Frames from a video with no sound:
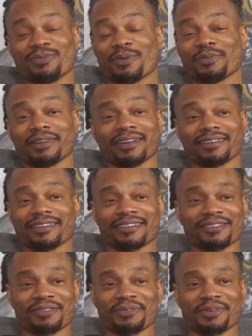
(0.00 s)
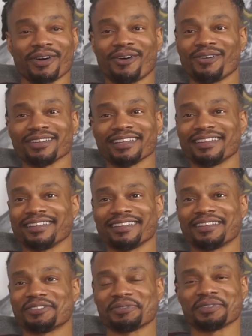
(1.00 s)
women out here who are all into
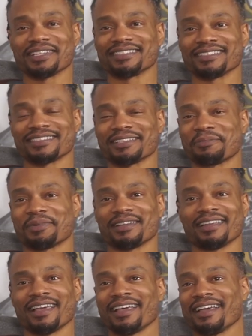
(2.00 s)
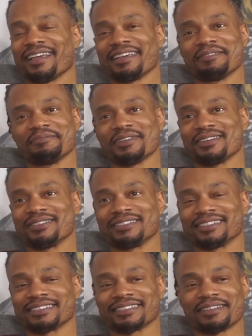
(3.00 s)
these relationships, and and men are
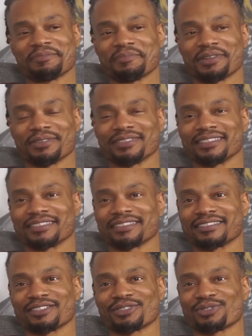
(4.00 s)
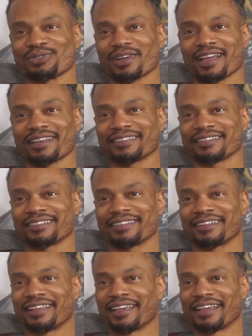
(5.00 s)
just and men are just just trash
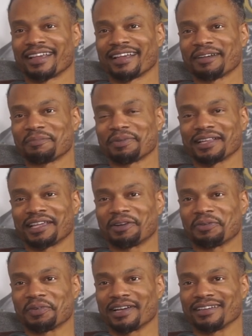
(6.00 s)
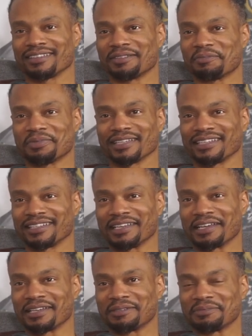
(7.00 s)
and for playing around and playing
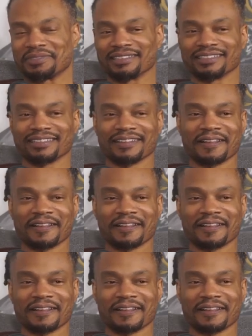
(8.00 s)
games and